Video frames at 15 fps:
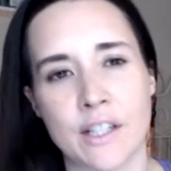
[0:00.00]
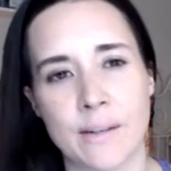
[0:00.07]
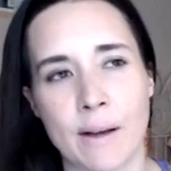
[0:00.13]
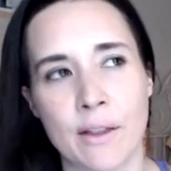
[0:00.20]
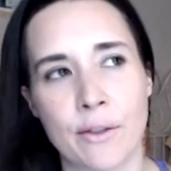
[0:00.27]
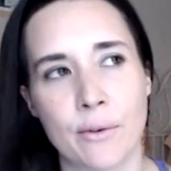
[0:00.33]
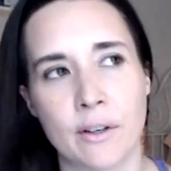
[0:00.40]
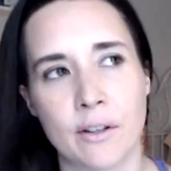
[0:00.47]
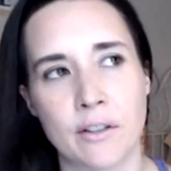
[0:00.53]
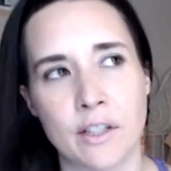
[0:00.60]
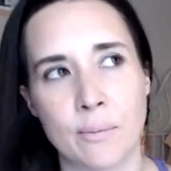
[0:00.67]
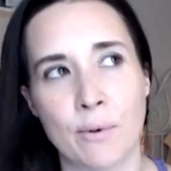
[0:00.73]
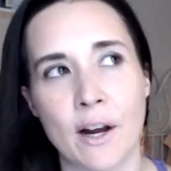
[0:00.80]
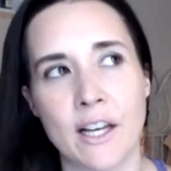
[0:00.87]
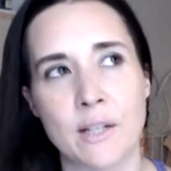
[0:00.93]
time I threw a
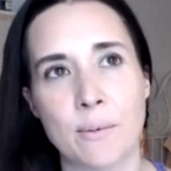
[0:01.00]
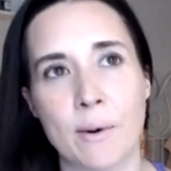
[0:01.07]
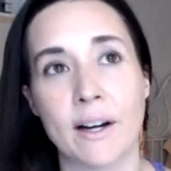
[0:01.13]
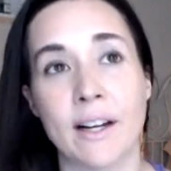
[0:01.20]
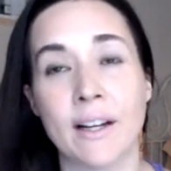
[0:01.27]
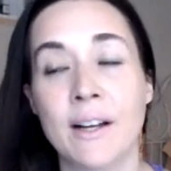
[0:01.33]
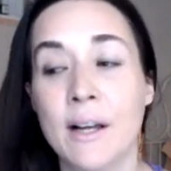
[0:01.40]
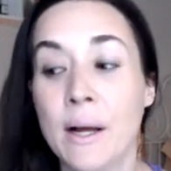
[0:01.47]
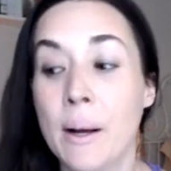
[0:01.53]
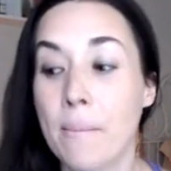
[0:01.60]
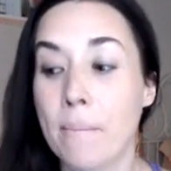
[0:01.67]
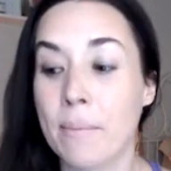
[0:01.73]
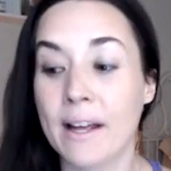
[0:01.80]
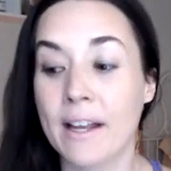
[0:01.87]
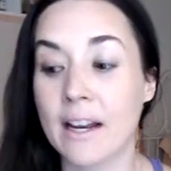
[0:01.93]
surprise party,
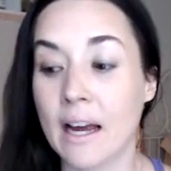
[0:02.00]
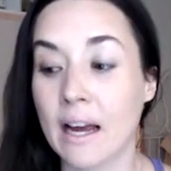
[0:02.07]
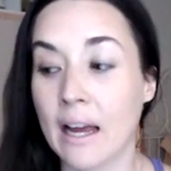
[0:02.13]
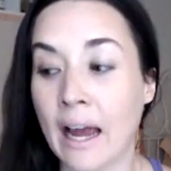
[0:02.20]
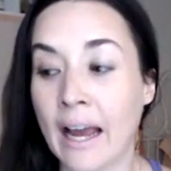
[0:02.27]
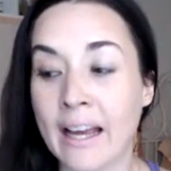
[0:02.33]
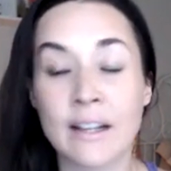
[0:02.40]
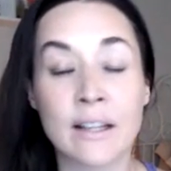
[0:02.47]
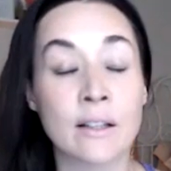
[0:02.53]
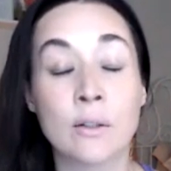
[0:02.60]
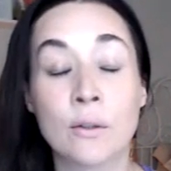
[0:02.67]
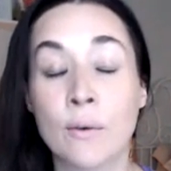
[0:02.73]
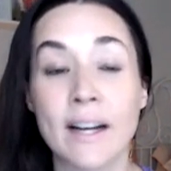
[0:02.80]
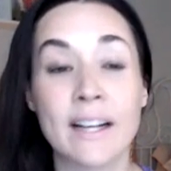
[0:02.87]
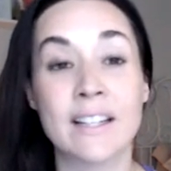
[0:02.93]
but I had the
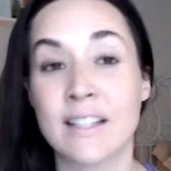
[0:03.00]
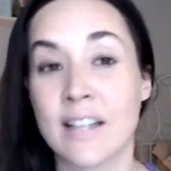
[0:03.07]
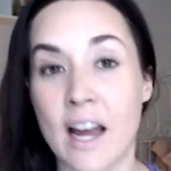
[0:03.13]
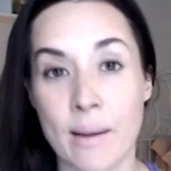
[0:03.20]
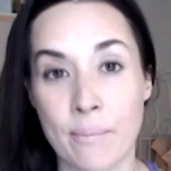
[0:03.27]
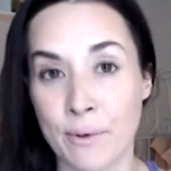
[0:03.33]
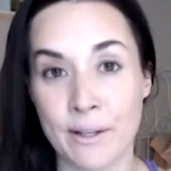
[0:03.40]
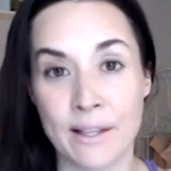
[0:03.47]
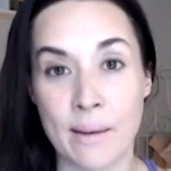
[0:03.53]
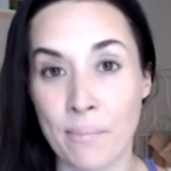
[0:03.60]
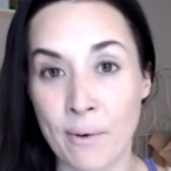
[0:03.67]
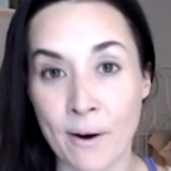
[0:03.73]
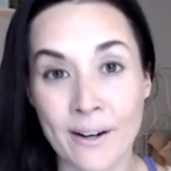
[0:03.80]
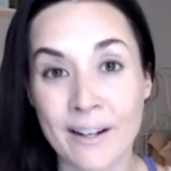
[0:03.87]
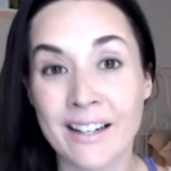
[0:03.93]
greatest time putting that
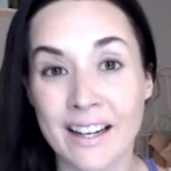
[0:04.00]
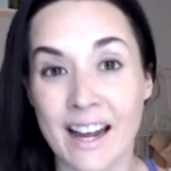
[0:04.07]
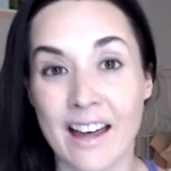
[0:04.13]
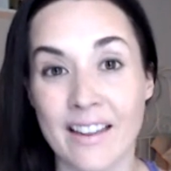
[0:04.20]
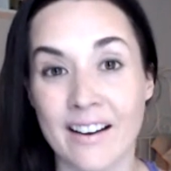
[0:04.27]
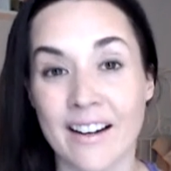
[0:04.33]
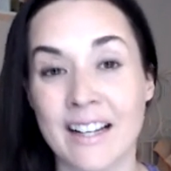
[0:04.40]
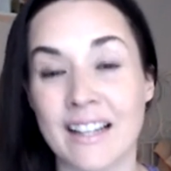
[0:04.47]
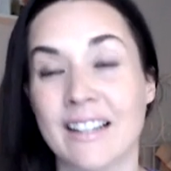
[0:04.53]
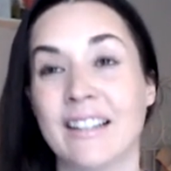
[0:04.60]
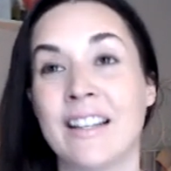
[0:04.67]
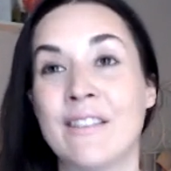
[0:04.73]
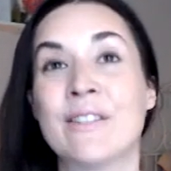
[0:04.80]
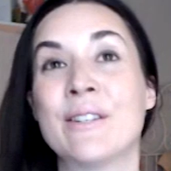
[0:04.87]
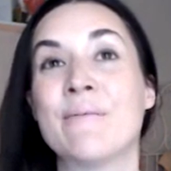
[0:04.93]
party together and it
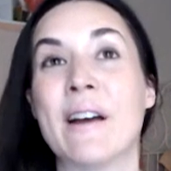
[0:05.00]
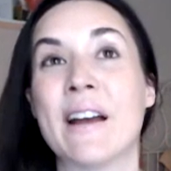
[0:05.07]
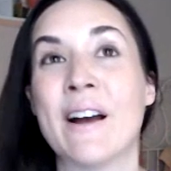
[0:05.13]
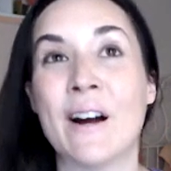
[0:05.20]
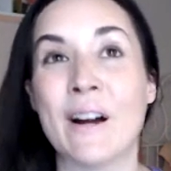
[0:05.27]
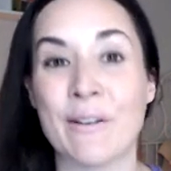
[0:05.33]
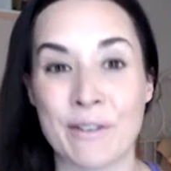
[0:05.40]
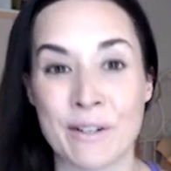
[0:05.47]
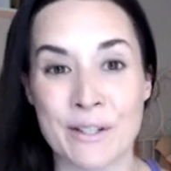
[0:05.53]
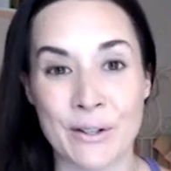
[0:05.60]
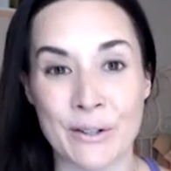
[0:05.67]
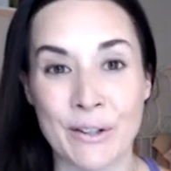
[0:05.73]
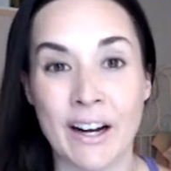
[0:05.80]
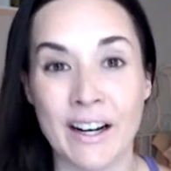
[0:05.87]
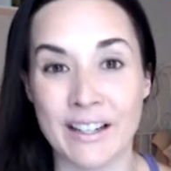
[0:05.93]
lived in my heart for
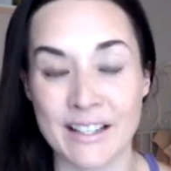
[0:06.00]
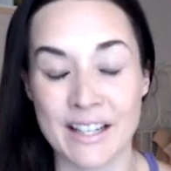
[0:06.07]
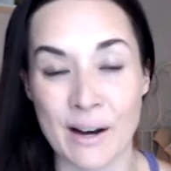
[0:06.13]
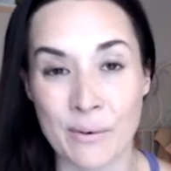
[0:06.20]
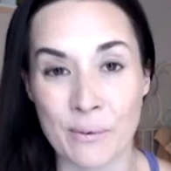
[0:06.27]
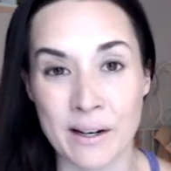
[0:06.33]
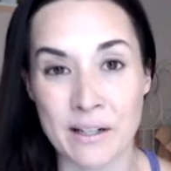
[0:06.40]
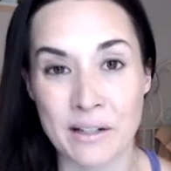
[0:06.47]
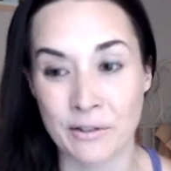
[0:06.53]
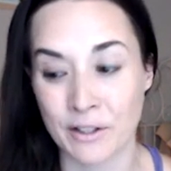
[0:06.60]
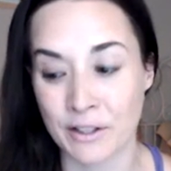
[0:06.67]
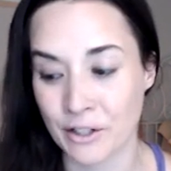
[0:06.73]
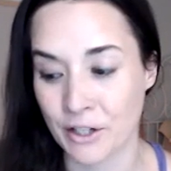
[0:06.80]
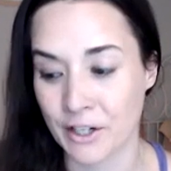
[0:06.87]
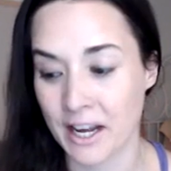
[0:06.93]
so long just how wonderful
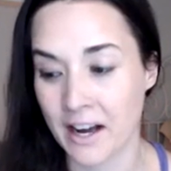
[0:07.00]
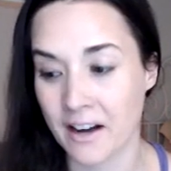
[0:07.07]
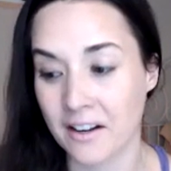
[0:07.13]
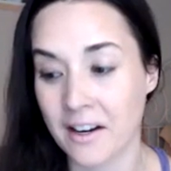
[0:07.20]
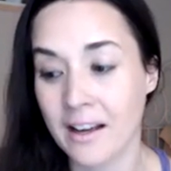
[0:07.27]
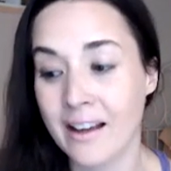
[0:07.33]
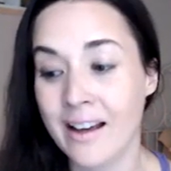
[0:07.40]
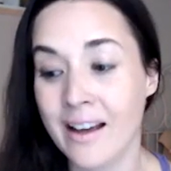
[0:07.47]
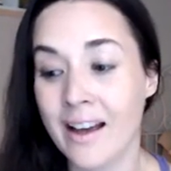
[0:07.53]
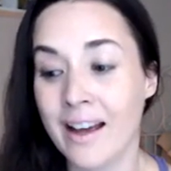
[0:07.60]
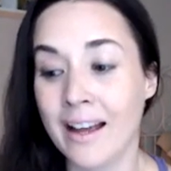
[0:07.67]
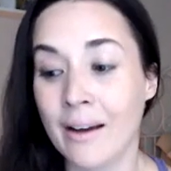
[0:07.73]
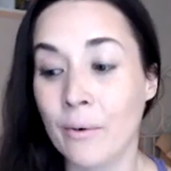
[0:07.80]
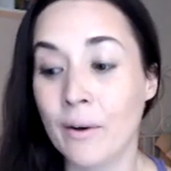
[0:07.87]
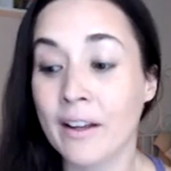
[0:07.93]
it turned out.
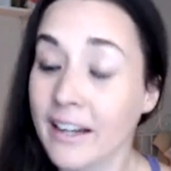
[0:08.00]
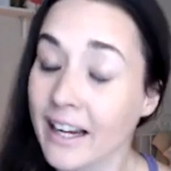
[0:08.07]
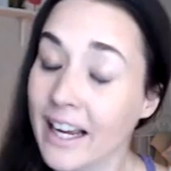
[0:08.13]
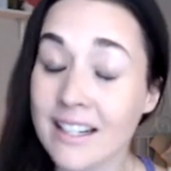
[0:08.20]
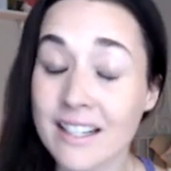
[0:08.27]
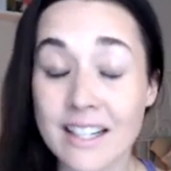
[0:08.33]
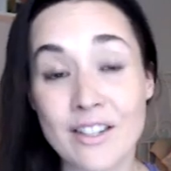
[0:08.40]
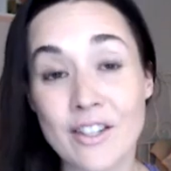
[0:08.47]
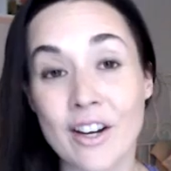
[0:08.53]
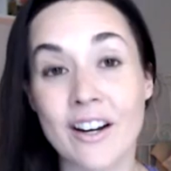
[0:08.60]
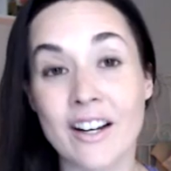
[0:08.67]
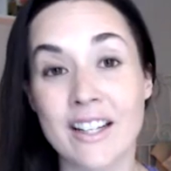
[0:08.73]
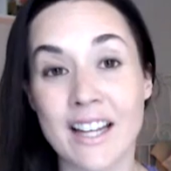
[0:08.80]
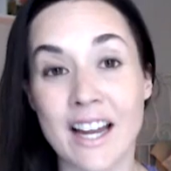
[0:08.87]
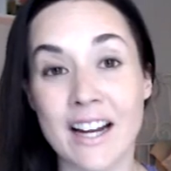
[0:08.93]
Well, I guess this year I
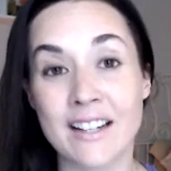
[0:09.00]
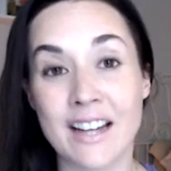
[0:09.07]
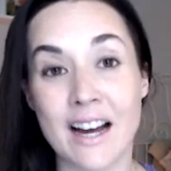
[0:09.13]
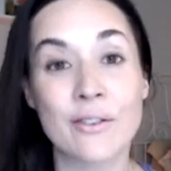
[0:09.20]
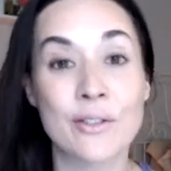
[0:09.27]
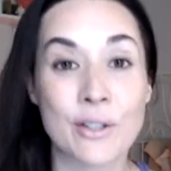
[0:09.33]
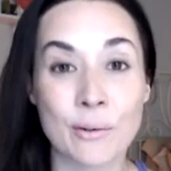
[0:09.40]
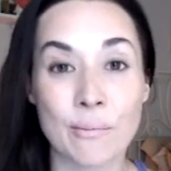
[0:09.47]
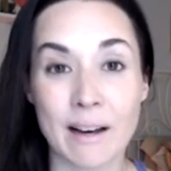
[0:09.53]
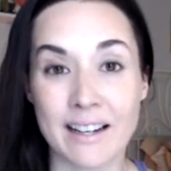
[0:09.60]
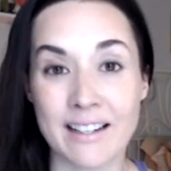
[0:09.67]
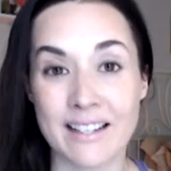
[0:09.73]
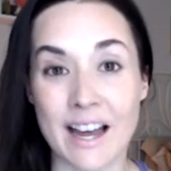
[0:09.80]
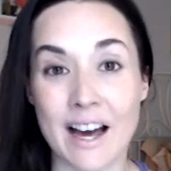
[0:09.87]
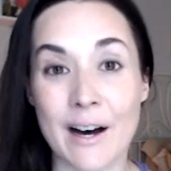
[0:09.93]
decided to outdo
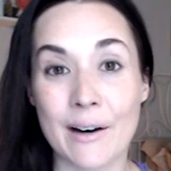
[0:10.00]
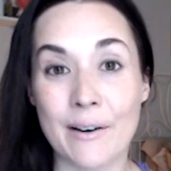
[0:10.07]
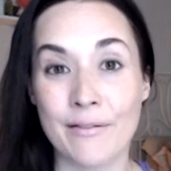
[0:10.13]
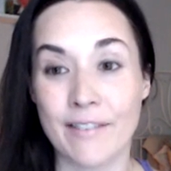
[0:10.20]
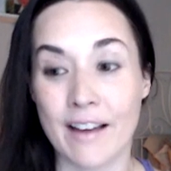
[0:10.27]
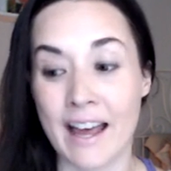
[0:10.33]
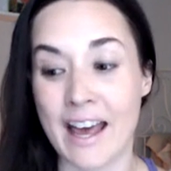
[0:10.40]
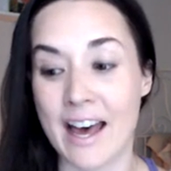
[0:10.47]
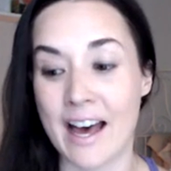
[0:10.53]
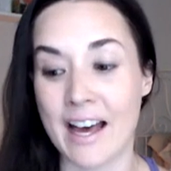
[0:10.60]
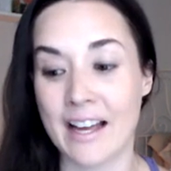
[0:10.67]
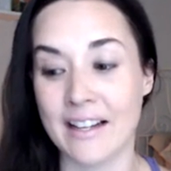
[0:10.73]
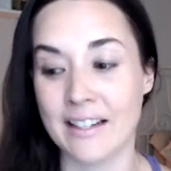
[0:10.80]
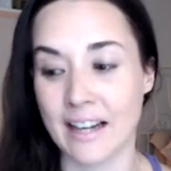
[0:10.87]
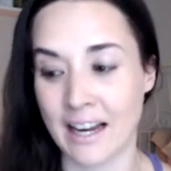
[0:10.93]
myself
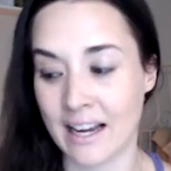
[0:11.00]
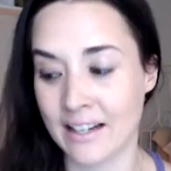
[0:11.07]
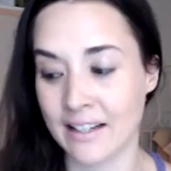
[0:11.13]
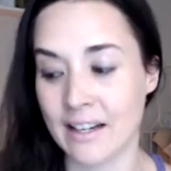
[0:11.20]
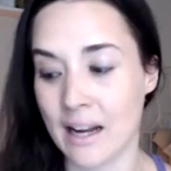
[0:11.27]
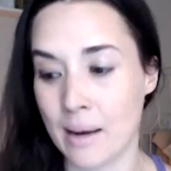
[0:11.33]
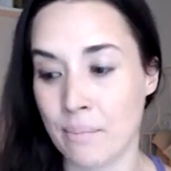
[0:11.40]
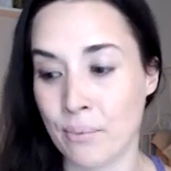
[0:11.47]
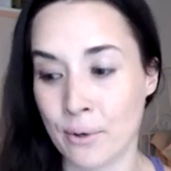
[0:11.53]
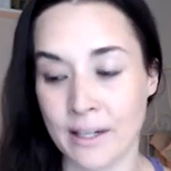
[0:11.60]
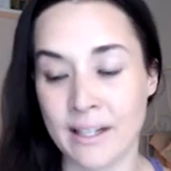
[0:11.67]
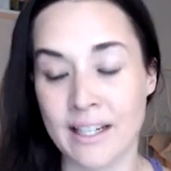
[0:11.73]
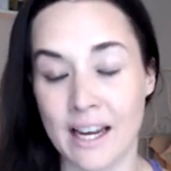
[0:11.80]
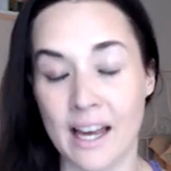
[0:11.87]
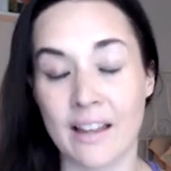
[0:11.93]
and I ended up
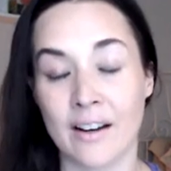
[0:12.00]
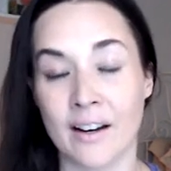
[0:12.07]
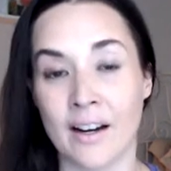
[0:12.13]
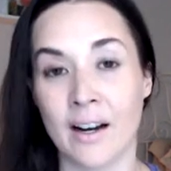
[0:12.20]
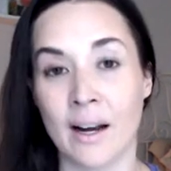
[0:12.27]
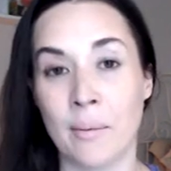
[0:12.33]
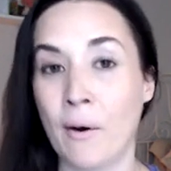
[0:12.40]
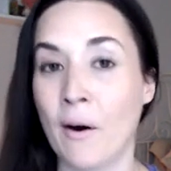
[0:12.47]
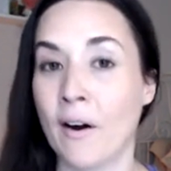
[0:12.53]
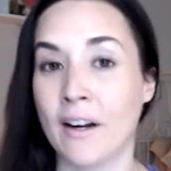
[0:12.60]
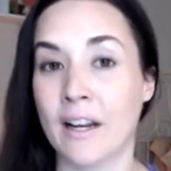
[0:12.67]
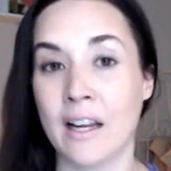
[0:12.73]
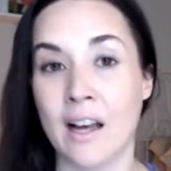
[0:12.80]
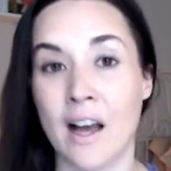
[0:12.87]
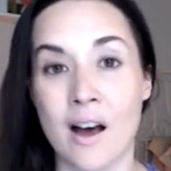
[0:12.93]
putting together a
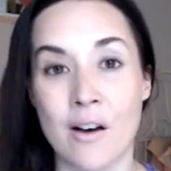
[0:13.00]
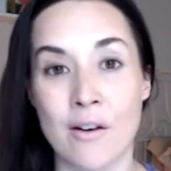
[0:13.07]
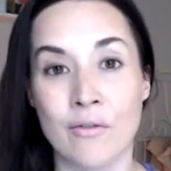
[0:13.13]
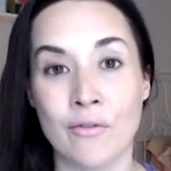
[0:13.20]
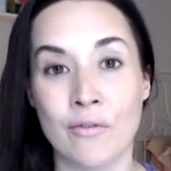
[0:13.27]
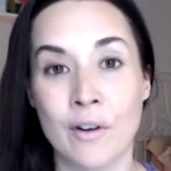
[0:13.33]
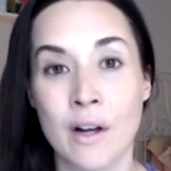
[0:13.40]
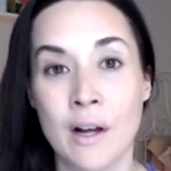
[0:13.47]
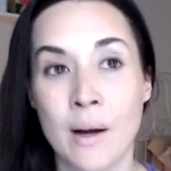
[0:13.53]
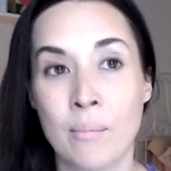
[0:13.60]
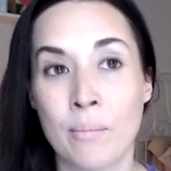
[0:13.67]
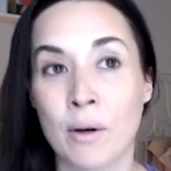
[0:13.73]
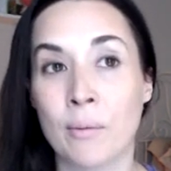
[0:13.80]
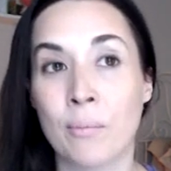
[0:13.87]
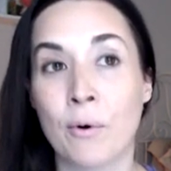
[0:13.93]
party of
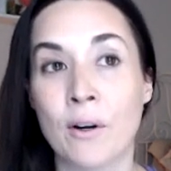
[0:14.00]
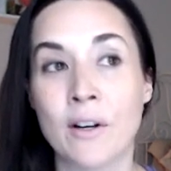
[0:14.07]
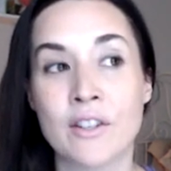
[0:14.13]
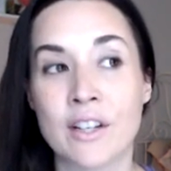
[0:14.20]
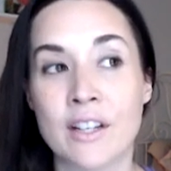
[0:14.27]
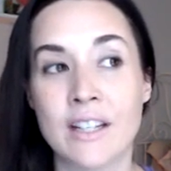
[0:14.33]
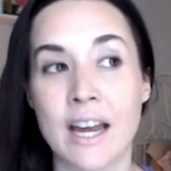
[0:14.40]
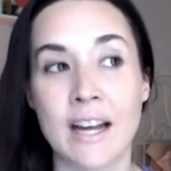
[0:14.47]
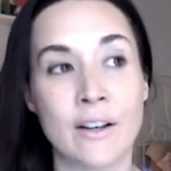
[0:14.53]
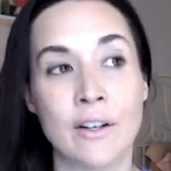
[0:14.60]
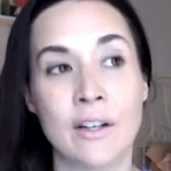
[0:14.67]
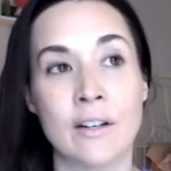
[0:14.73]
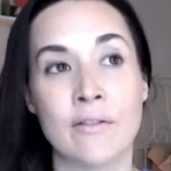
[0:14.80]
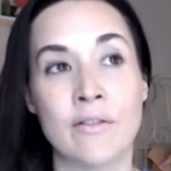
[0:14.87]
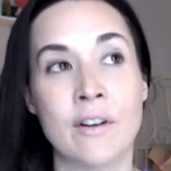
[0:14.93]
proportions I
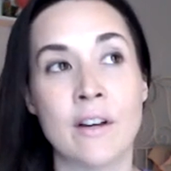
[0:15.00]
could have